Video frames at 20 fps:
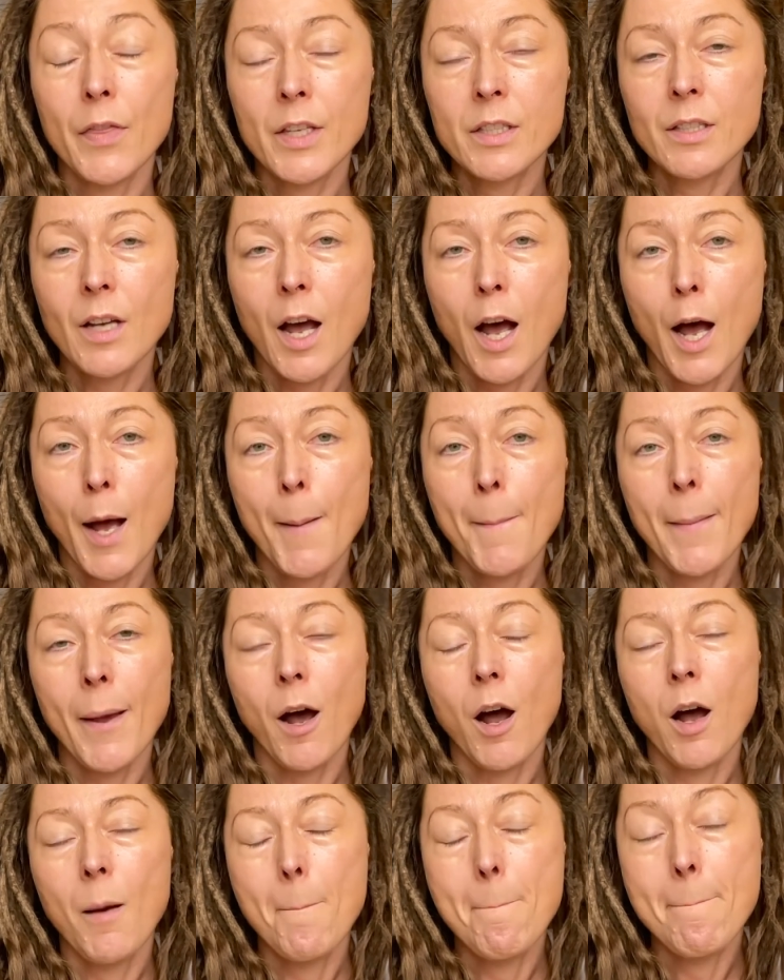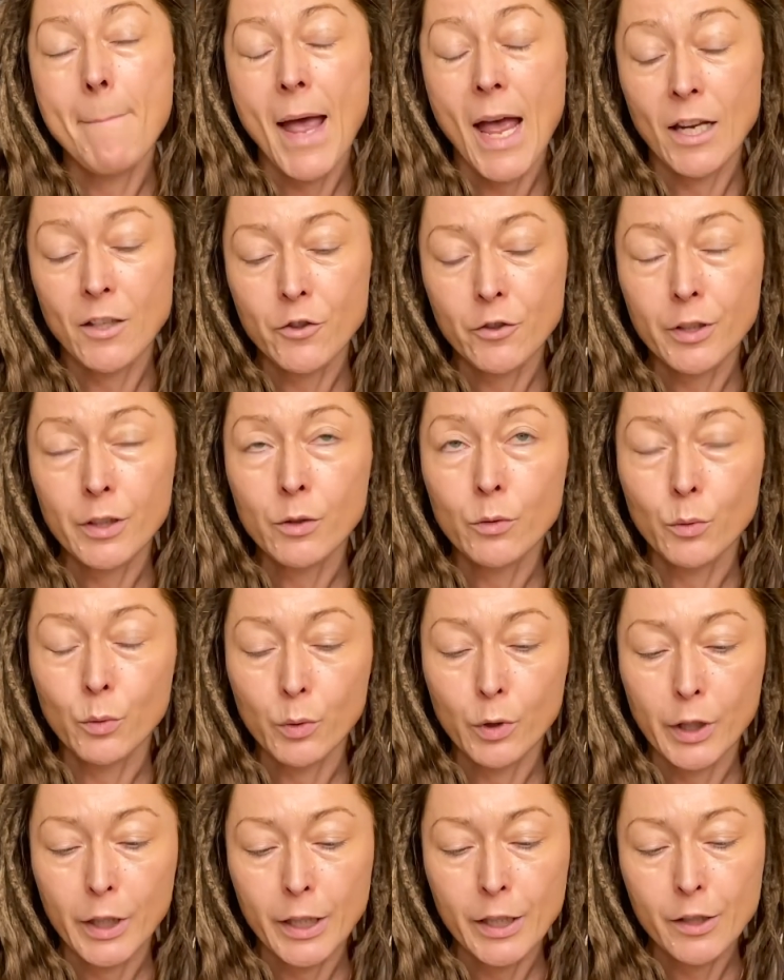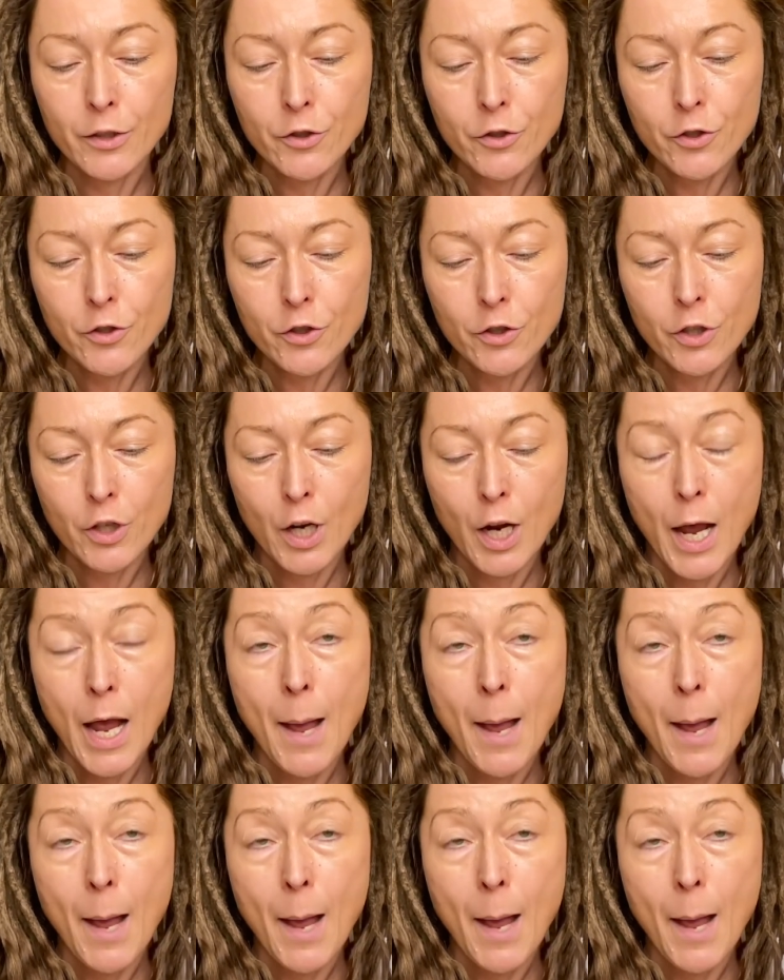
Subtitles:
the top, mandarin orange,